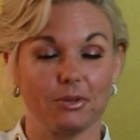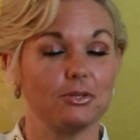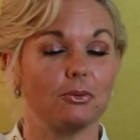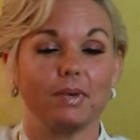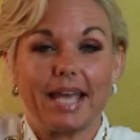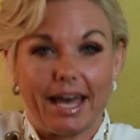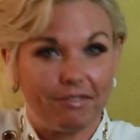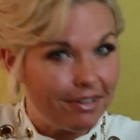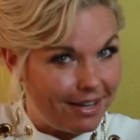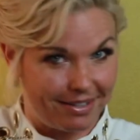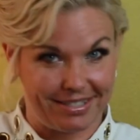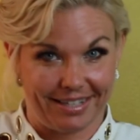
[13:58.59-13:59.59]
So we have a
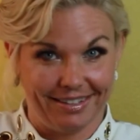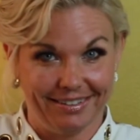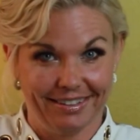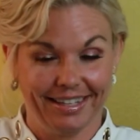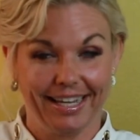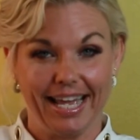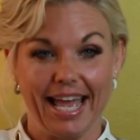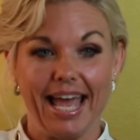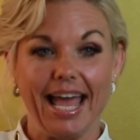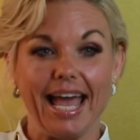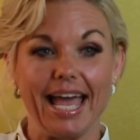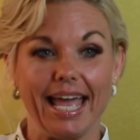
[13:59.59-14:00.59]
cocktail
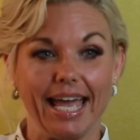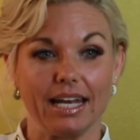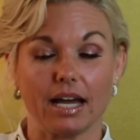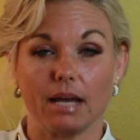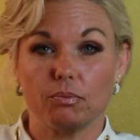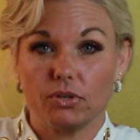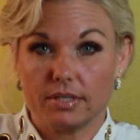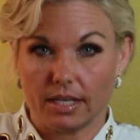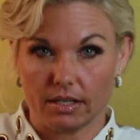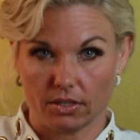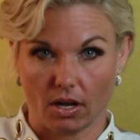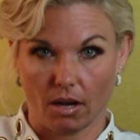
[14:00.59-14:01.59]
and I present
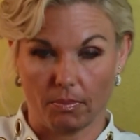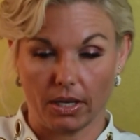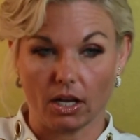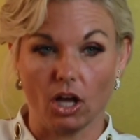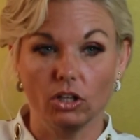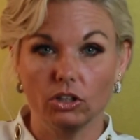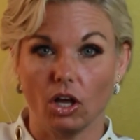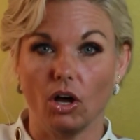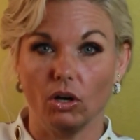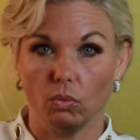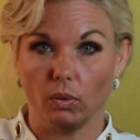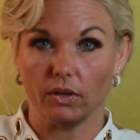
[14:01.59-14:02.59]
a topic
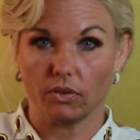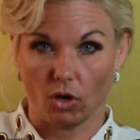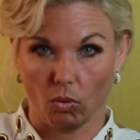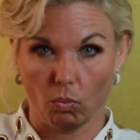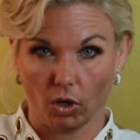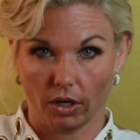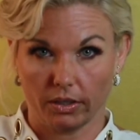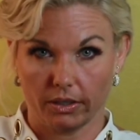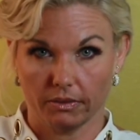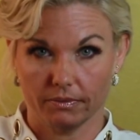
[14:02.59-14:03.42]
along with homework.